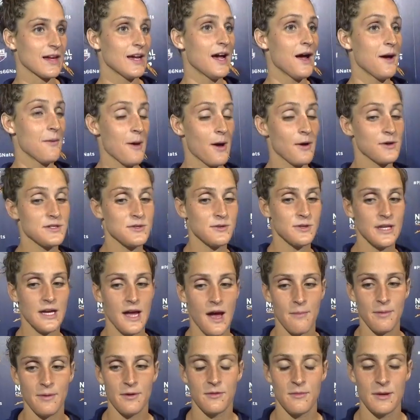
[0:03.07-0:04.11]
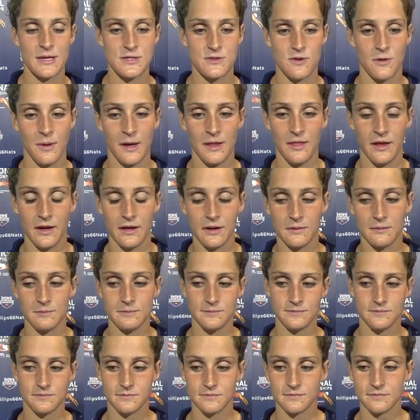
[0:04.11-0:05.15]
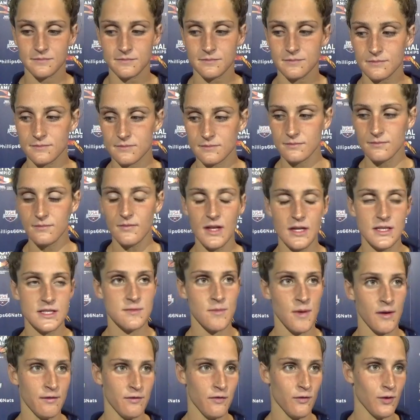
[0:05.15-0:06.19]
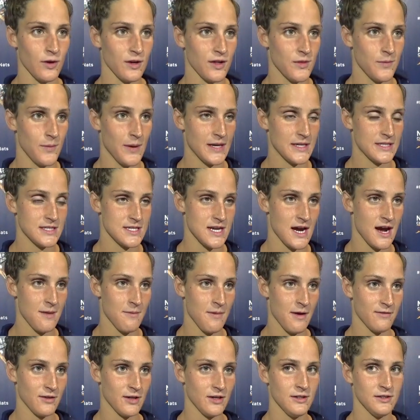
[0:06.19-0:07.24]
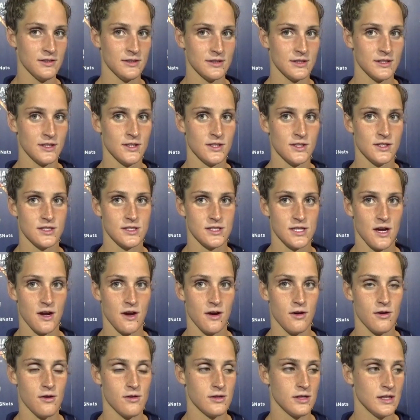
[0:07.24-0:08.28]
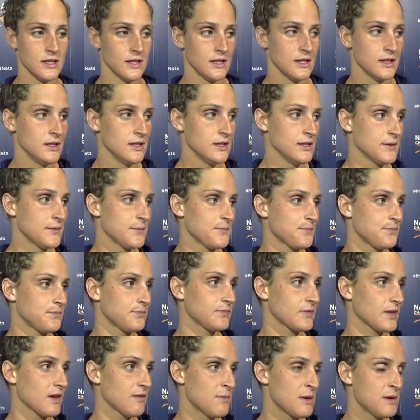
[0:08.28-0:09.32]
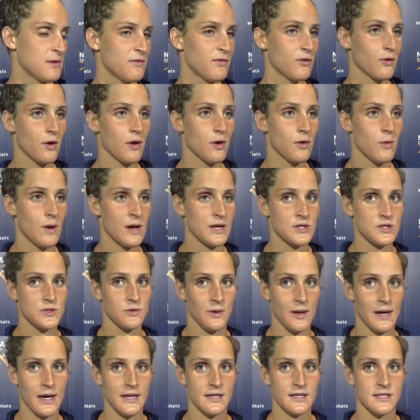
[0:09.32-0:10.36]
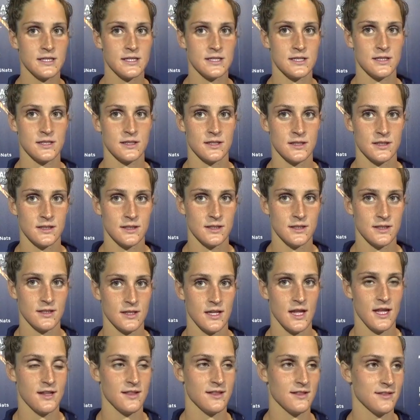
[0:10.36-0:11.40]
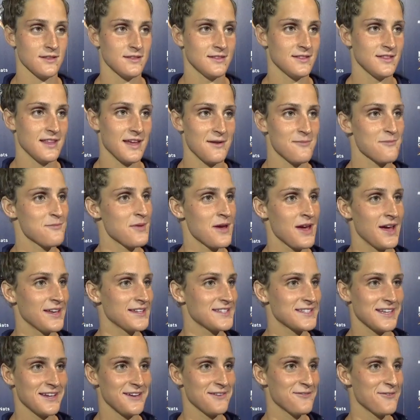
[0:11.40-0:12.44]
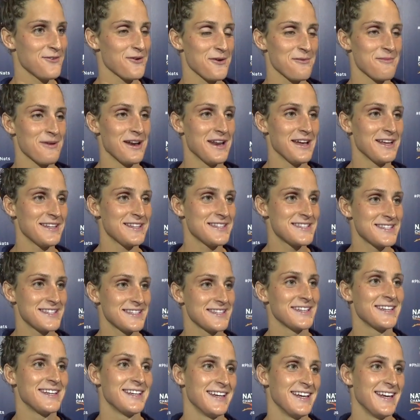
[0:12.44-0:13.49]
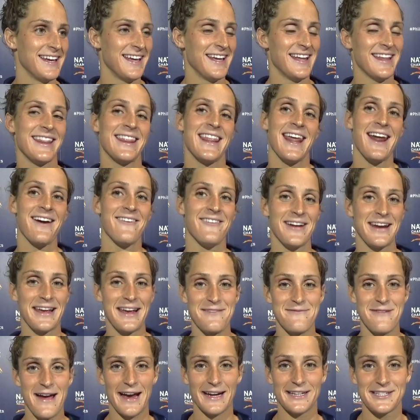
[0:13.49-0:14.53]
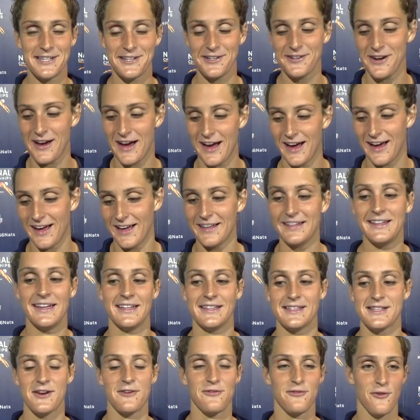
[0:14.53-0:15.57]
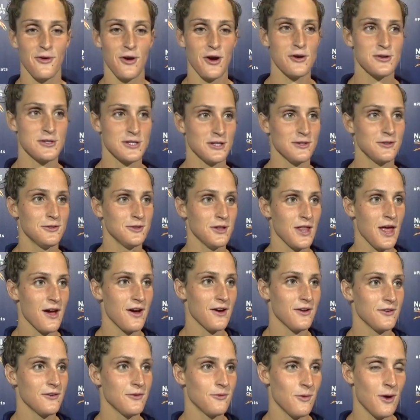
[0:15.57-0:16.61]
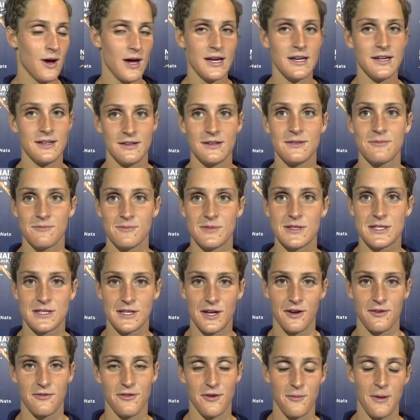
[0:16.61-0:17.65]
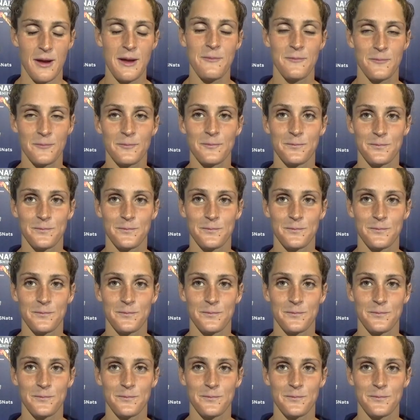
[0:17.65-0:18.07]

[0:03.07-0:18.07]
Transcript: I was really happy with my swim. I think it's my fourth best time ever. So I've been 401 twice, and then that pesky 4 minutes that I want to get back to. And so 402 low, one, it's good for me.